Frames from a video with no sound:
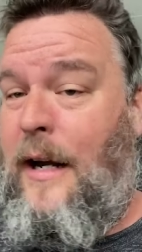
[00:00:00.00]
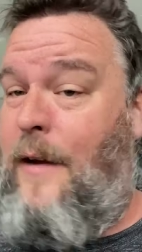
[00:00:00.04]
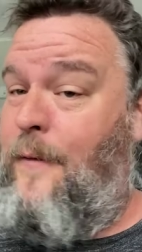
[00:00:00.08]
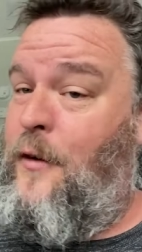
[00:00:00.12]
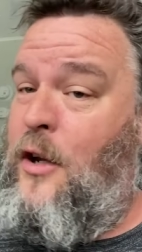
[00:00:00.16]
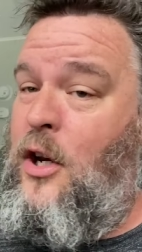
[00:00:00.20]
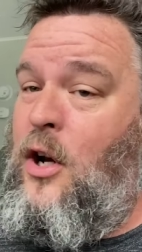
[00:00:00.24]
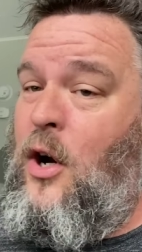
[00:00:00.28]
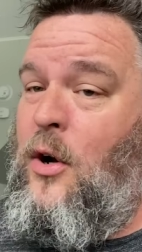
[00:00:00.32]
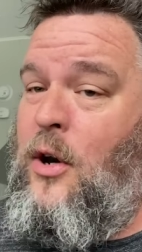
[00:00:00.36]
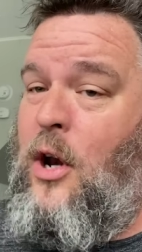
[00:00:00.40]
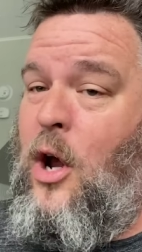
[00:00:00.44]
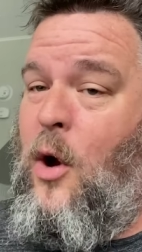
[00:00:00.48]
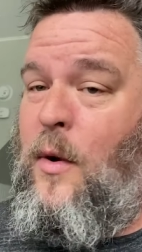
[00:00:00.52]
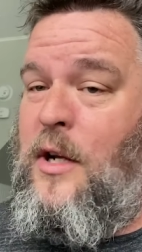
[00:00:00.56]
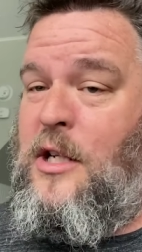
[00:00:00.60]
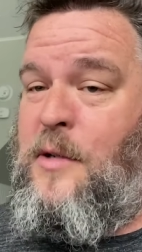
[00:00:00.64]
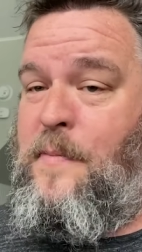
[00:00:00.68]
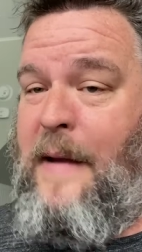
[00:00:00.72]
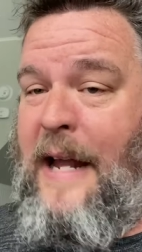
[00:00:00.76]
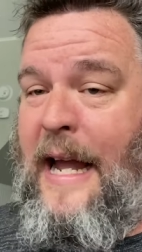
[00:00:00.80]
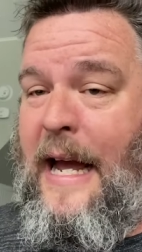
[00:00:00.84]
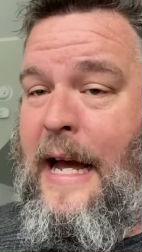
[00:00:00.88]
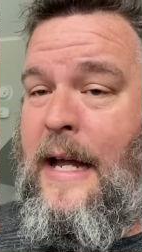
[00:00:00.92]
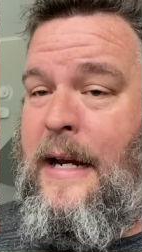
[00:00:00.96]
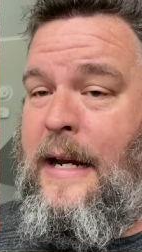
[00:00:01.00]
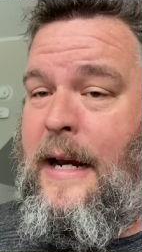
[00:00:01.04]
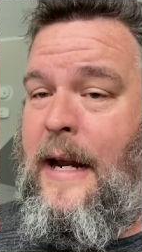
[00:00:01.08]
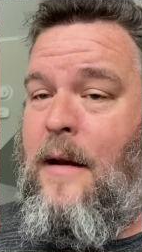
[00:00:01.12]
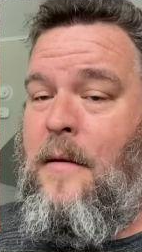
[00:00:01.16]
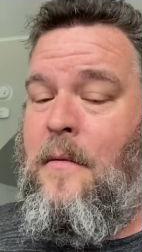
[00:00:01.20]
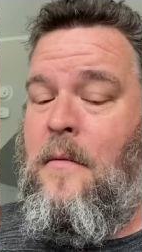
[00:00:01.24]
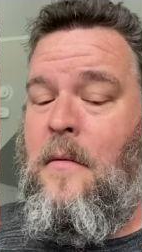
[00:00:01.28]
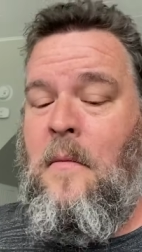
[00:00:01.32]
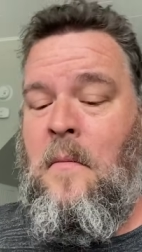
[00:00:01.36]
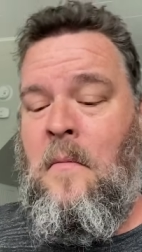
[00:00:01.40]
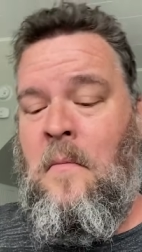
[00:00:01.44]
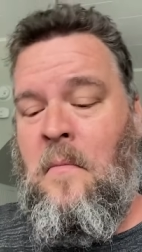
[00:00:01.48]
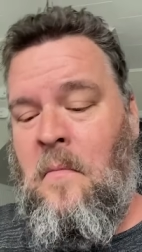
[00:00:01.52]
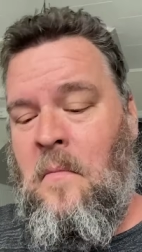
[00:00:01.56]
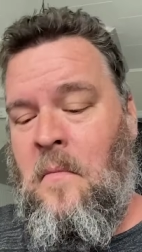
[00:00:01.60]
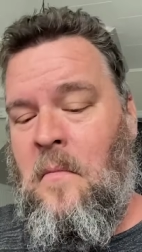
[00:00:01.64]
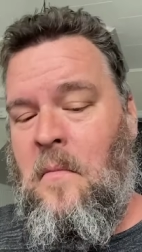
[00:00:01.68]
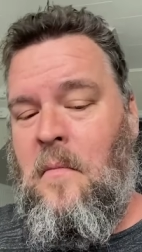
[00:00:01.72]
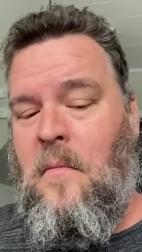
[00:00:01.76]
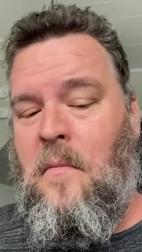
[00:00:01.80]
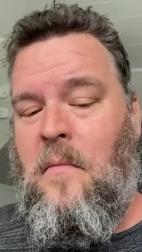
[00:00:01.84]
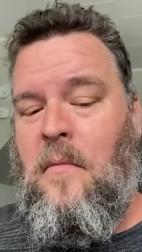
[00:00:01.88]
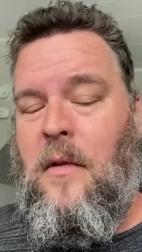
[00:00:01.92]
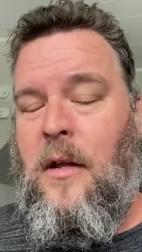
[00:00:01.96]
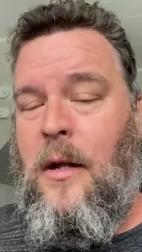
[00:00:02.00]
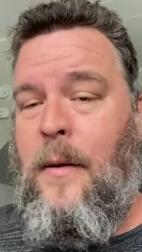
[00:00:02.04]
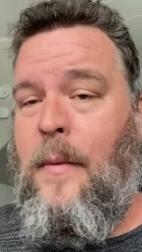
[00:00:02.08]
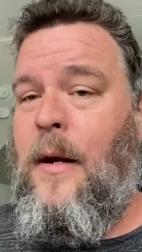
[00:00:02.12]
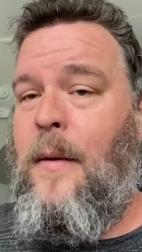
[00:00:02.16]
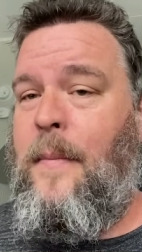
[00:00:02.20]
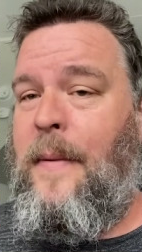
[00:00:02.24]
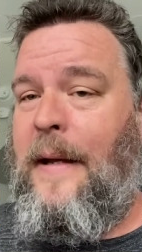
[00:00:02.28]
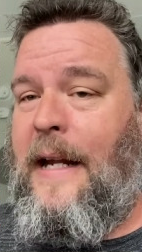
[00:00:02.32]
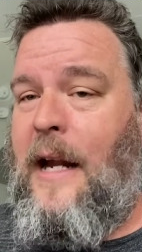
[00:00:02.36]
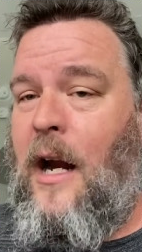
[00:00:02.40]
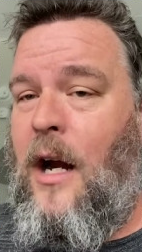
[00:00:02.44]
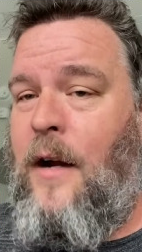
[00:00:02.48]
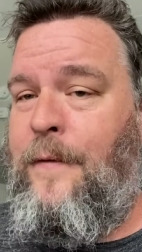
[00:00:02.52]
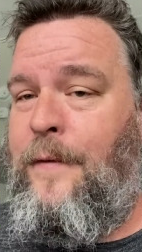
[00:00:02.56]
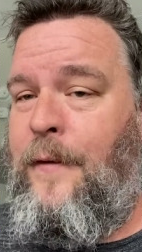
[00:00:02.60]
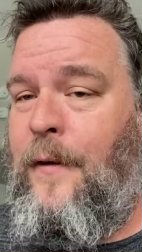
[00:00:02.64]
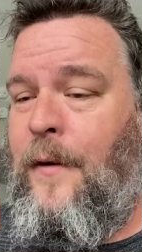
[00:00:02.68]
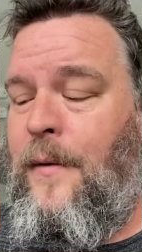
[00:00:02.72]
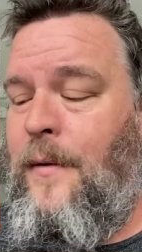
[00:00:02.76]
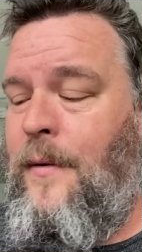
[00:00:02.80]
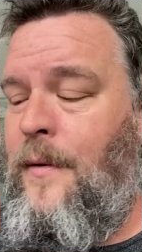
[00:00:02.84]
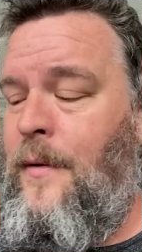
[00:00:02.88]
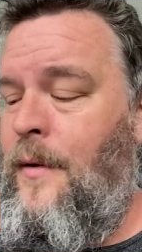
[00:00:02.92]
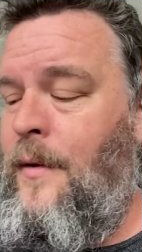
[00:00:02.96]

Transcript: If you don't know what's beyond it, you better be careful.